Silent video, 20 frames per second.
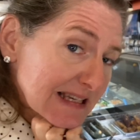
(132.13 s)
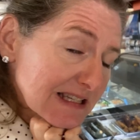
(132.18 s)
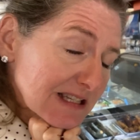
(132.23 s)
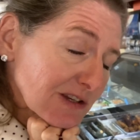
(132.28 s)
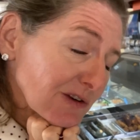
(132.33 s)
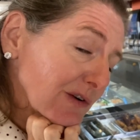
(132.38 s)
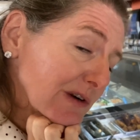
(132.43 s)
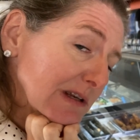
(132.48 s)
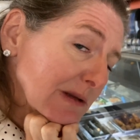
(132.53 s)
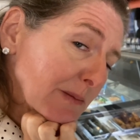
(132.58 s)
is
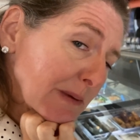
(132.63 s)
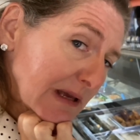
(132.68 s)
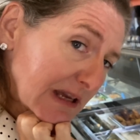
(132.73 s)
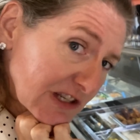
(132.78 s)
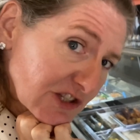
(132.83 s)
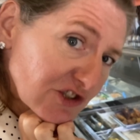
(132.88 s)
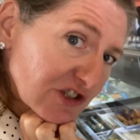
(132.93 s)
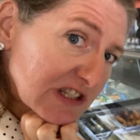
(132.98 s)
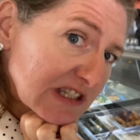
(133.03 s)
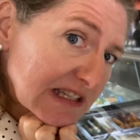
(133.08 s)
going to be
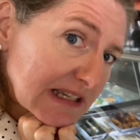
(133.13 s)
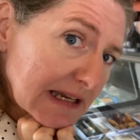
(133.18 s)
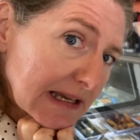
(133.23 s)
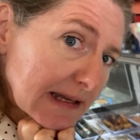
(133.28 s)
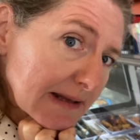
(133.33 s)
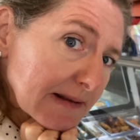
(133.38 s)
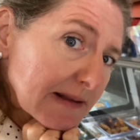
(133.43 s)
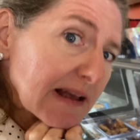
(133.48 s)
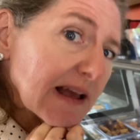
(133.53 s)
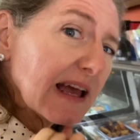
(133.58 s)
interesting.
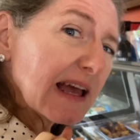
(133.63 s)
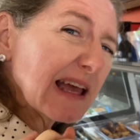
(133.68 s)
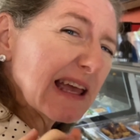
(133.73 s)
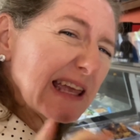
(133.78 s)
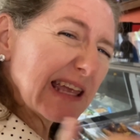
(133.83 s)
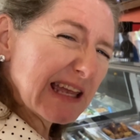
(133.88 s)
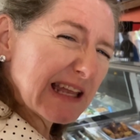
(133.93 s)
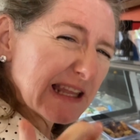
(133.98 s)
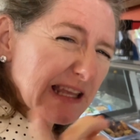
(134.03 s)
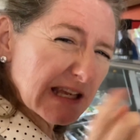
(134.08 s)

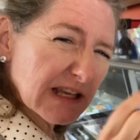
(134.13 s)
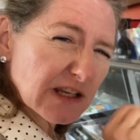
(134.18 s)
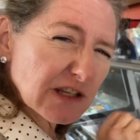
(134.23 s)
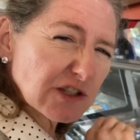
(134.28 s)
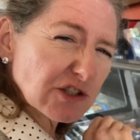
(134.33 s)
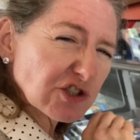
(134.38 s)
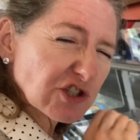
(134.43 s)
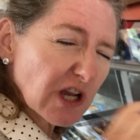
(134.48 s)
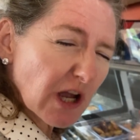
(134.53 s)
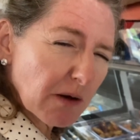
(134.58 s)
Eating
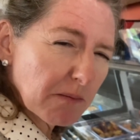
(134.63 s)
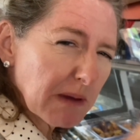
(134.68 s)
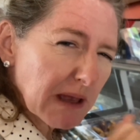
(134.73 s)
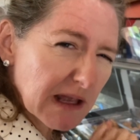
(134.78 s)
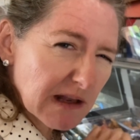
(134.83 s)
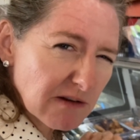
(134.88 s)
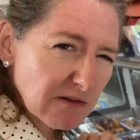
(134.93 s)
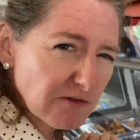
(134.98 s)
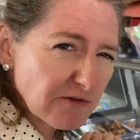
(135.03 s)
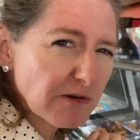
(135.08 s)
chow
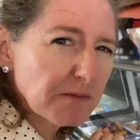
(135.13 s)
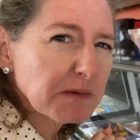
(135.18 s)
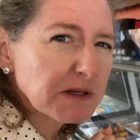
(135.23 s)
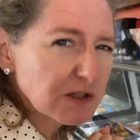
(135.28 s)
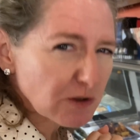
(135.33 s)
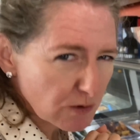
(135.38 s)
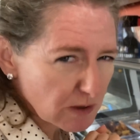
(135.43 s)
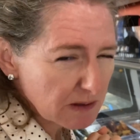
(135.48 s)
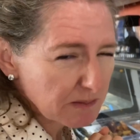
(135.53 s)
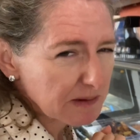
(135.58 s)
mein from a
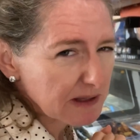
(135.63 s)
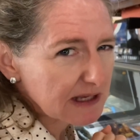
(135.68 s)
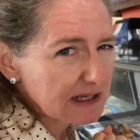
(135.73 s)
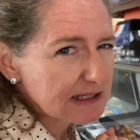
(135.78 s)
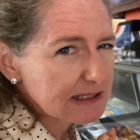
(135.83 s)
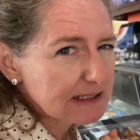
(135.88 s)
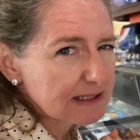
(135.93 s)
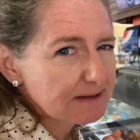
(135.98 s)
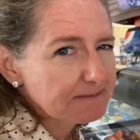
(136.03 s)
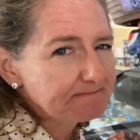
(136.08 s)
donut
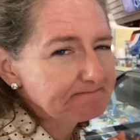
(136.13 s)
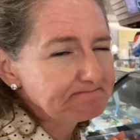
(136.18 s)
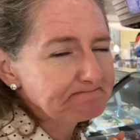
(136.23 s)
place,